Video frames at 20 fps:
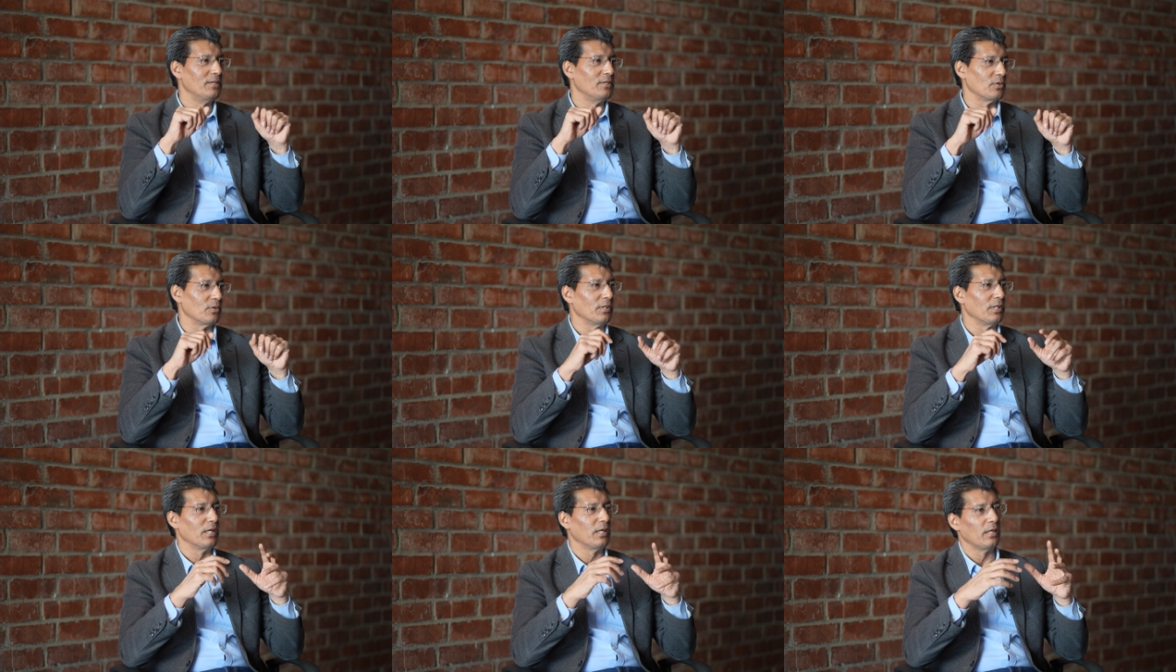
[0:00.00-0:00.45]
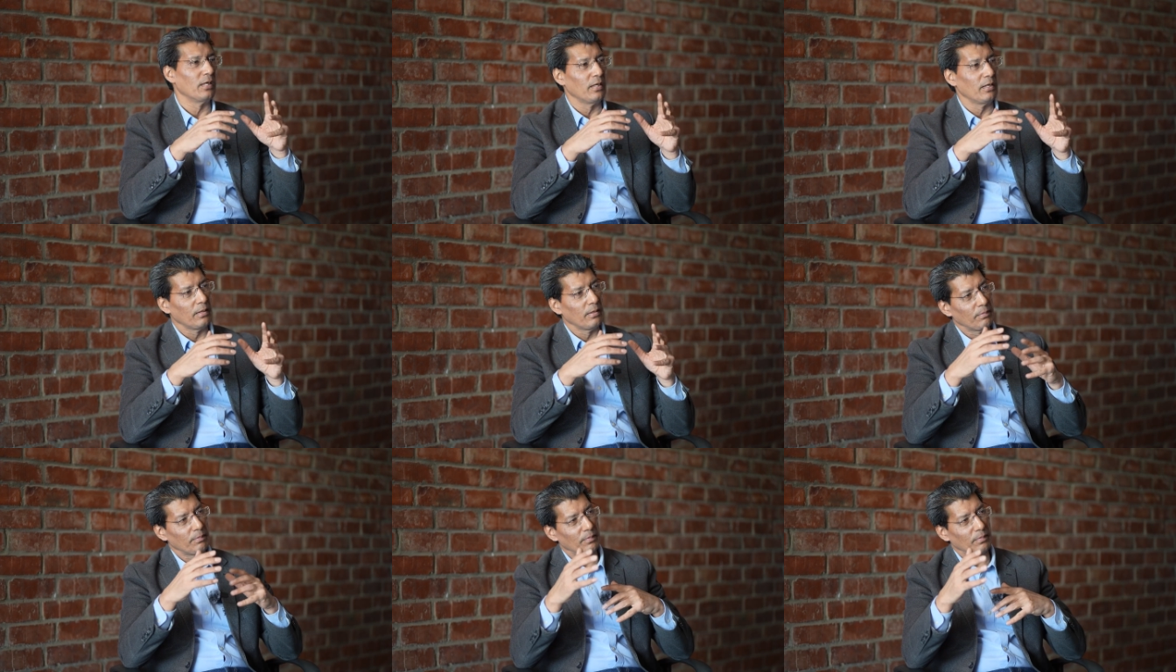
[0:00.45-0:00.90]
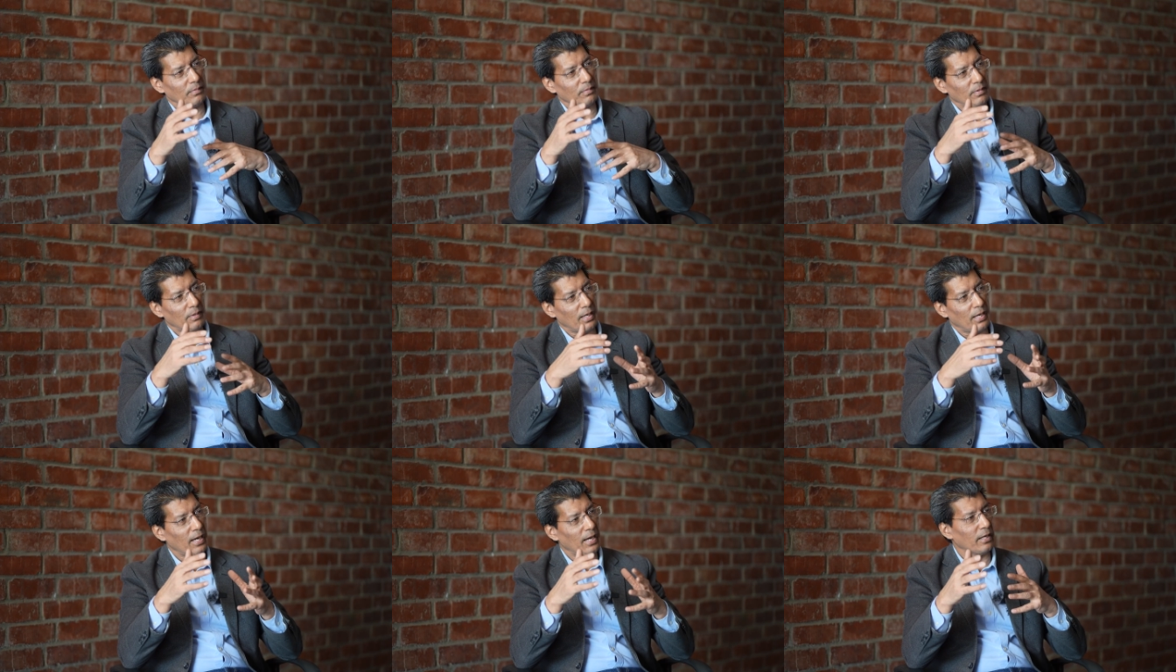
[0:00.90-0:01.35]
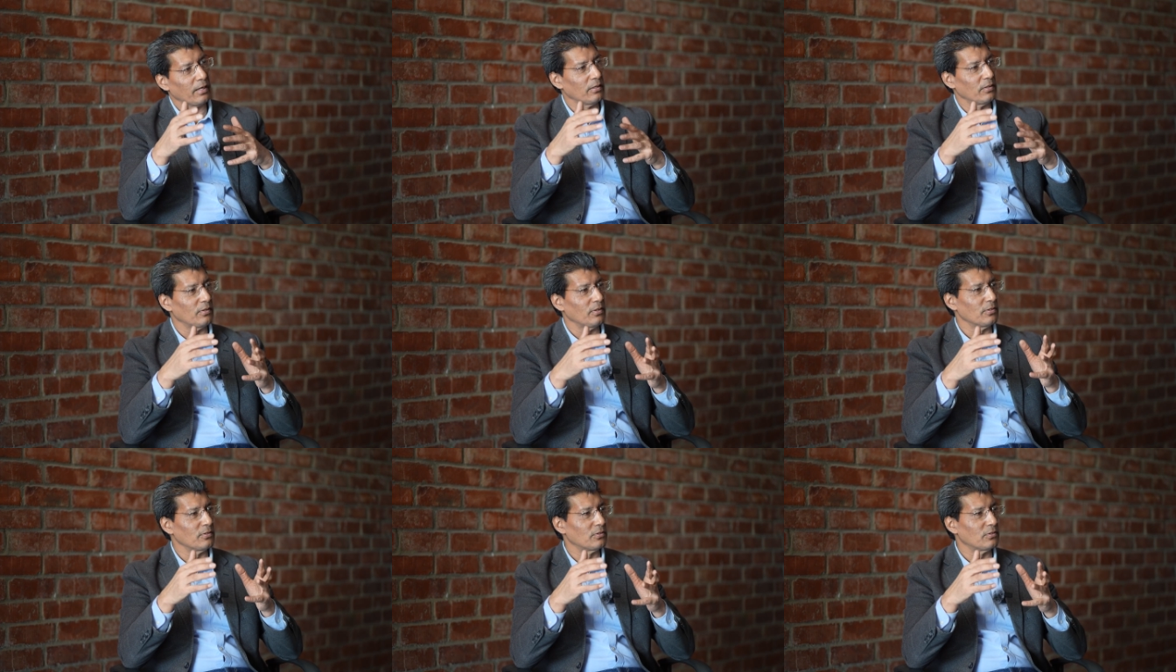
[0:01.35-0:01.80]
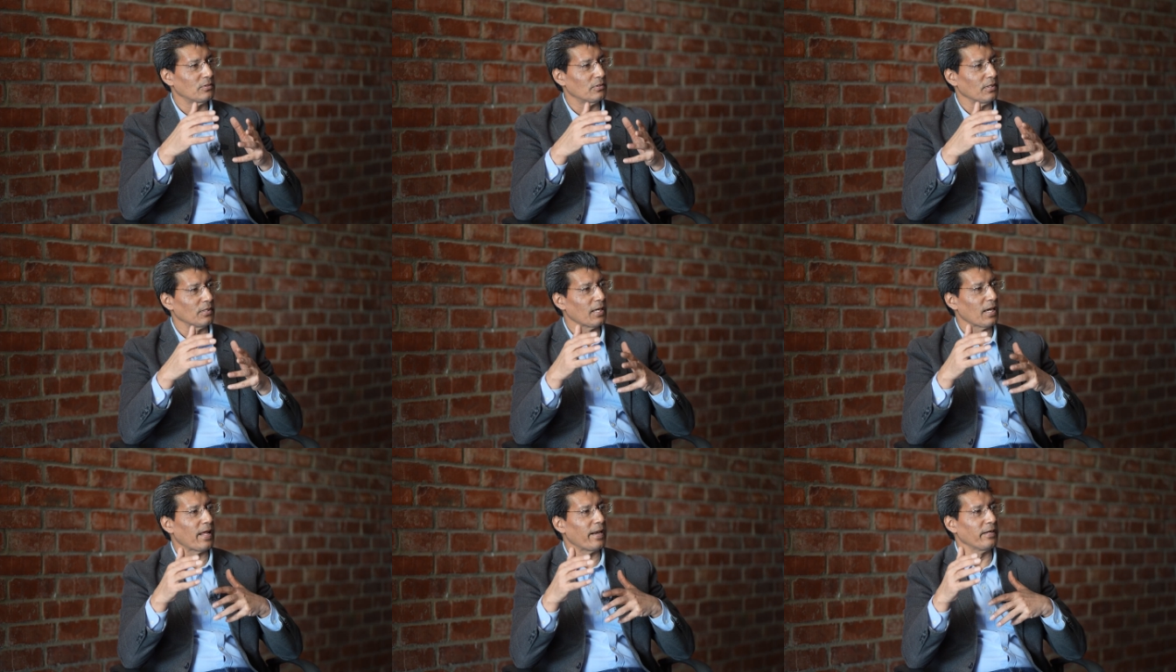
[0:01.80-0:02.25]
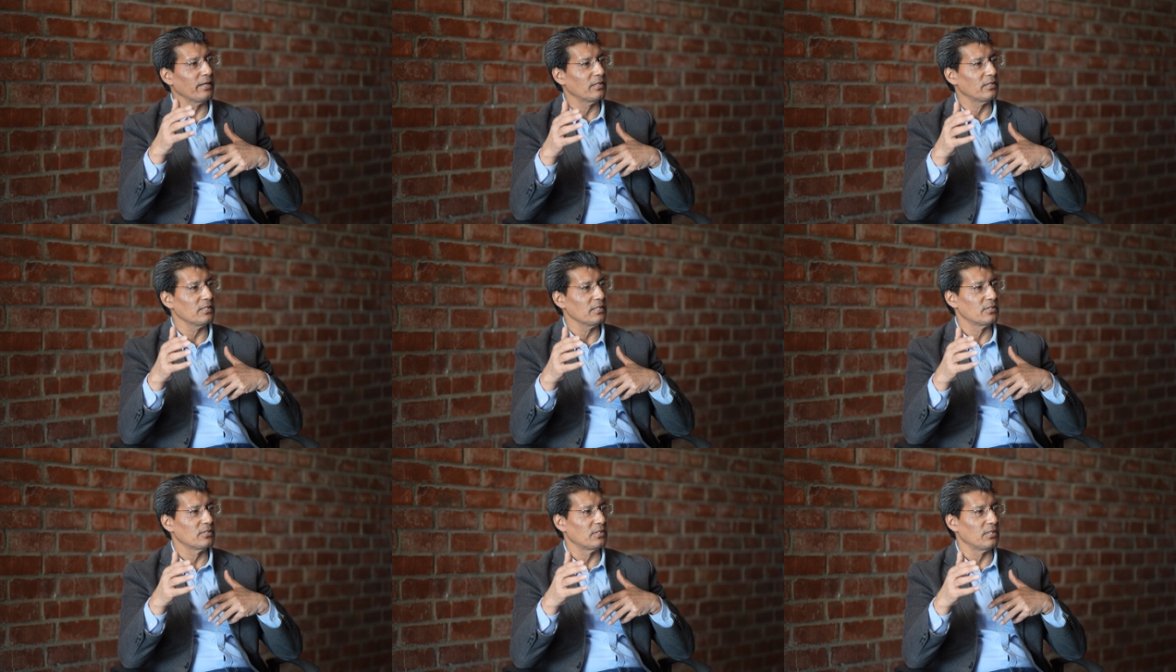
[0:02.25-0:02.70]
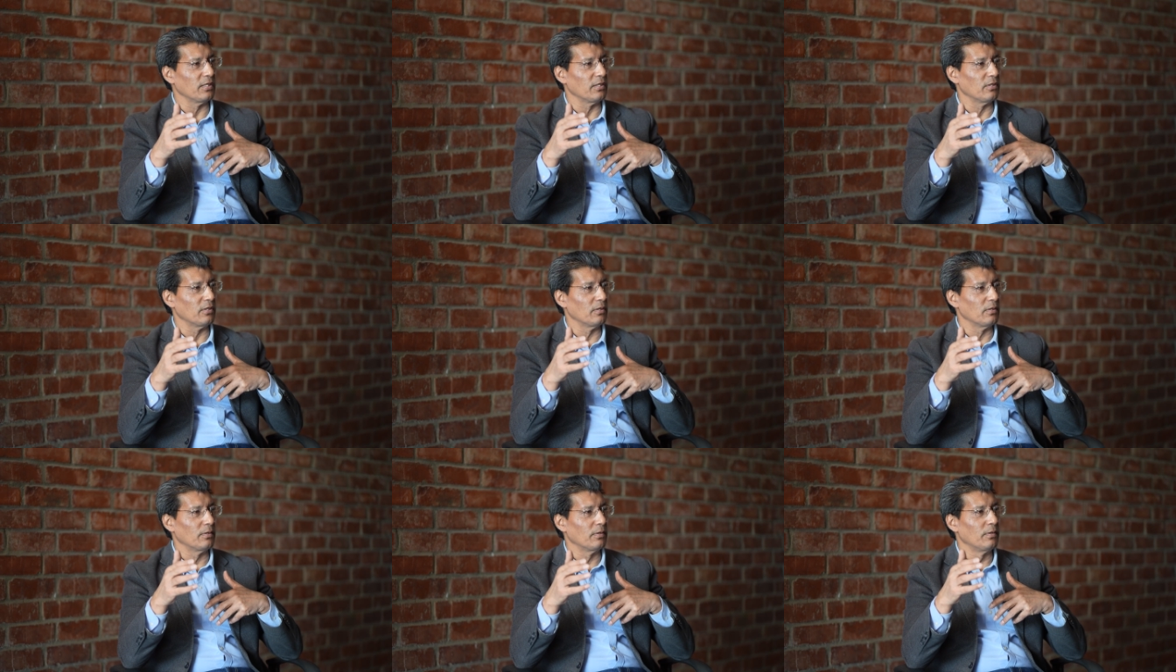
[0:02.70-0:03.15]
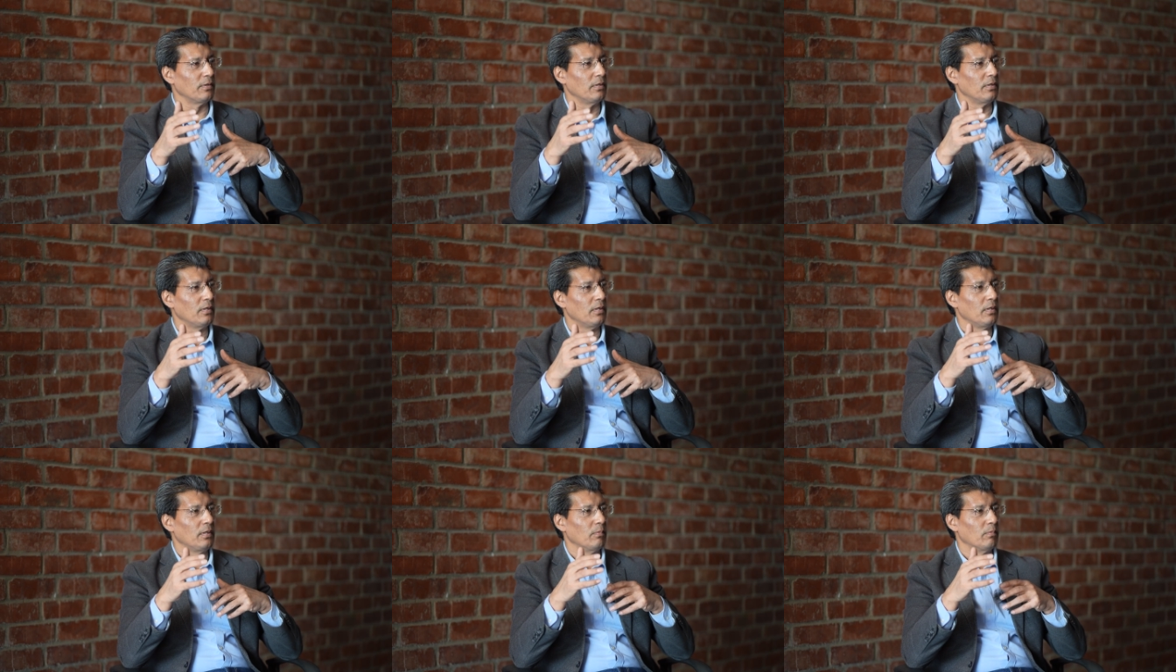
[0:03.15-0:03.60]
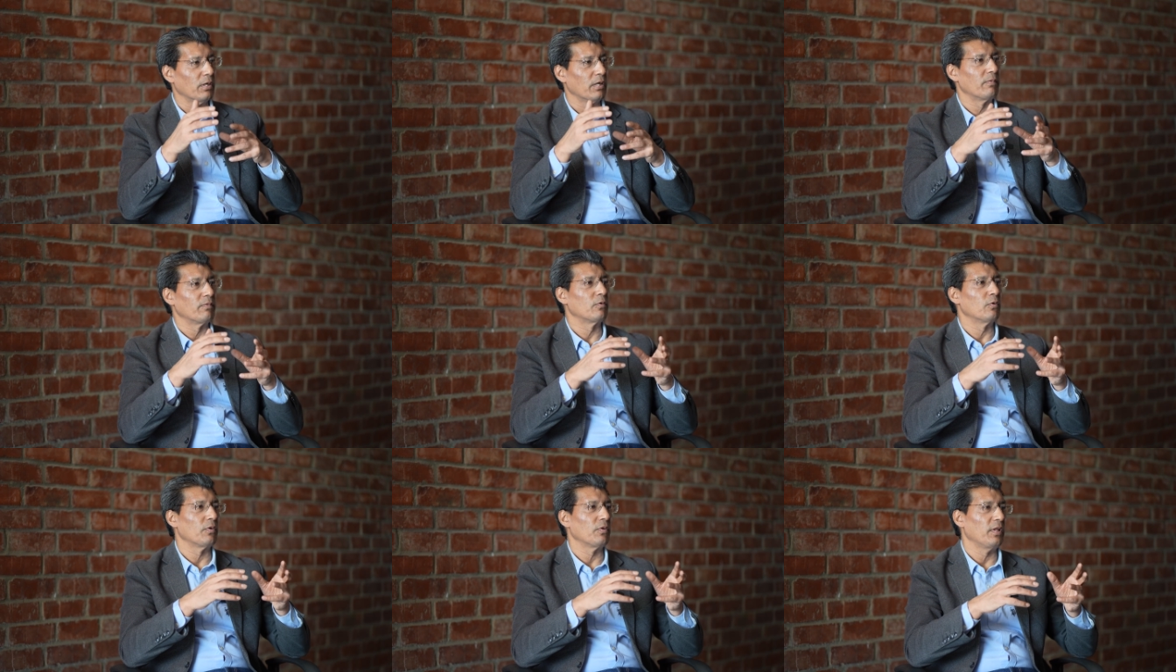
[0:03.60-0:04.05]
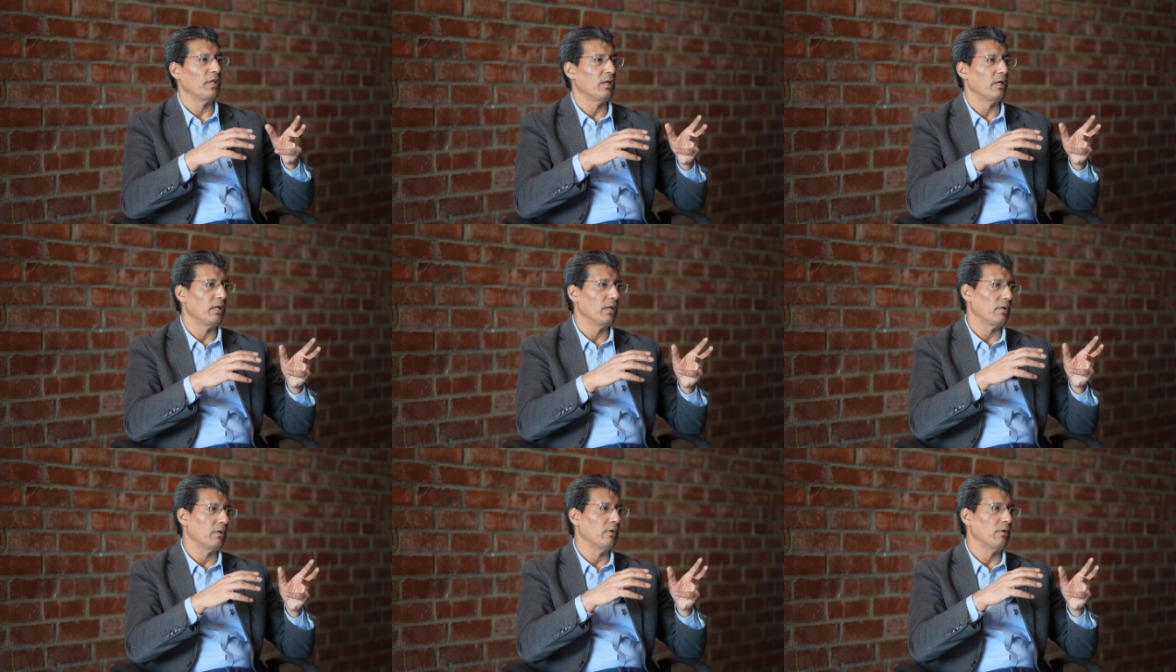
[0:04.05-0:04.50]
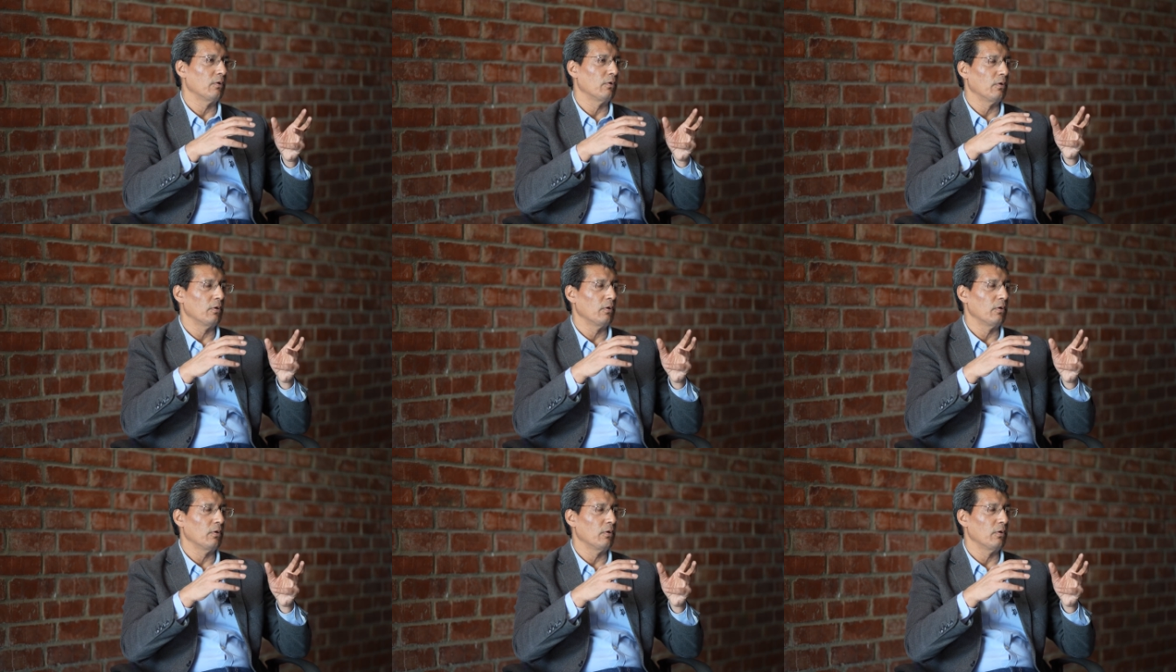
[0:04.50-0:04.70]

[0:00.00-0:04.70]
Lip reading: So they add this characteristic. But of course, they